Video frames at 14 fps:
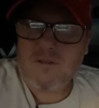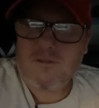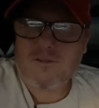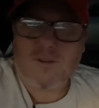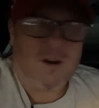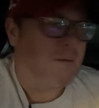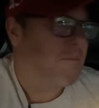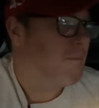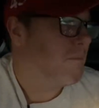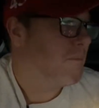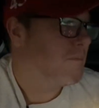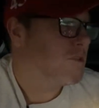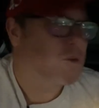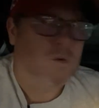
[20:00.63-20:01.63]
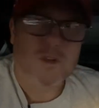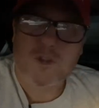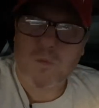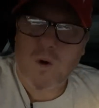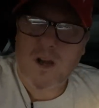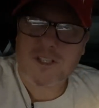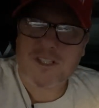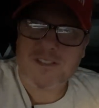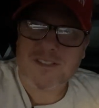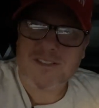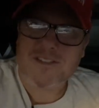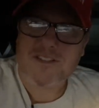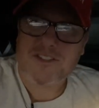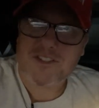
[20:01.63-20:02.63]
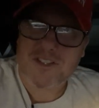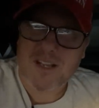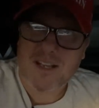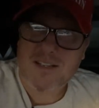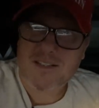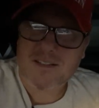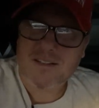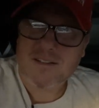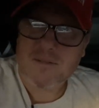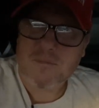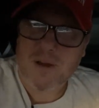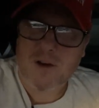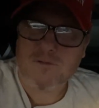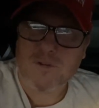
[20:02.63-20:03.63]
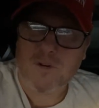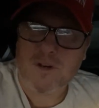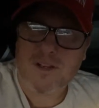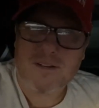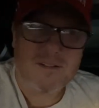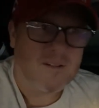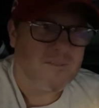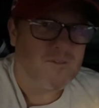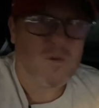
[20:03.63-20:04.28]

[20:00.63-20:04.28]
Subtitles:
from George Washington's estate, Mount Vernon?